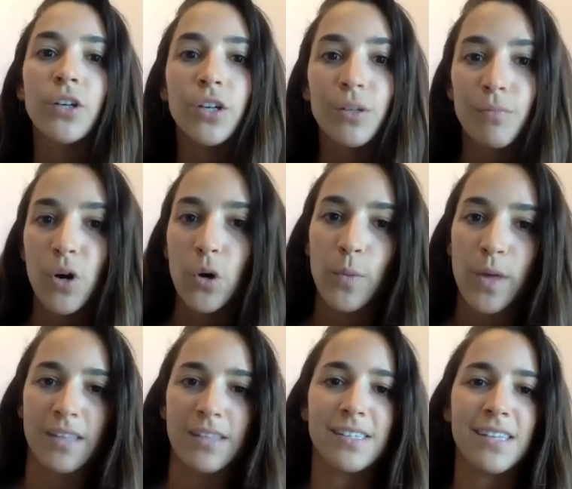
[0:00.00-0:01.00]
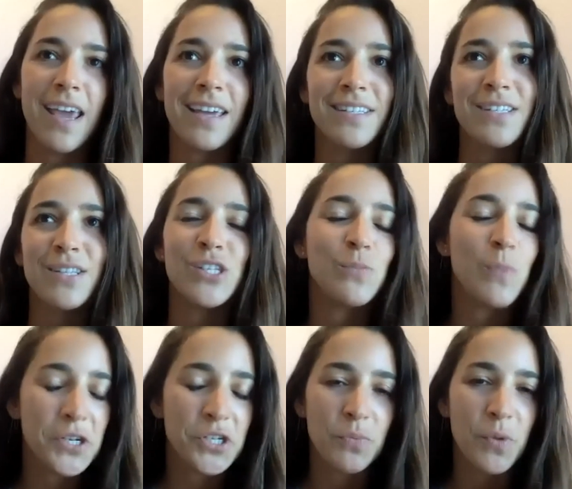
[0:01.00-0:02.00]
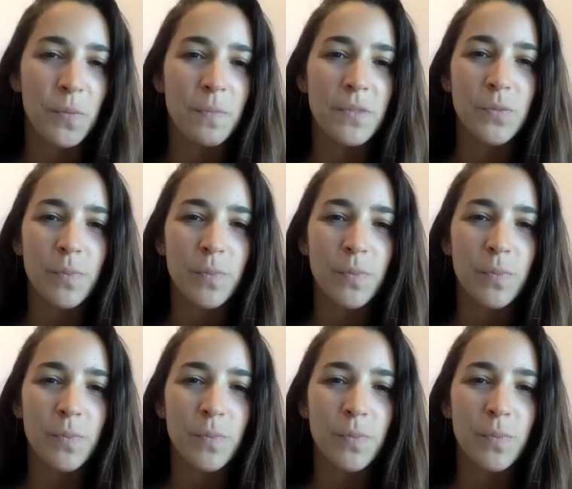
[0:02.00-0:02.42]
good moments and the special moments, but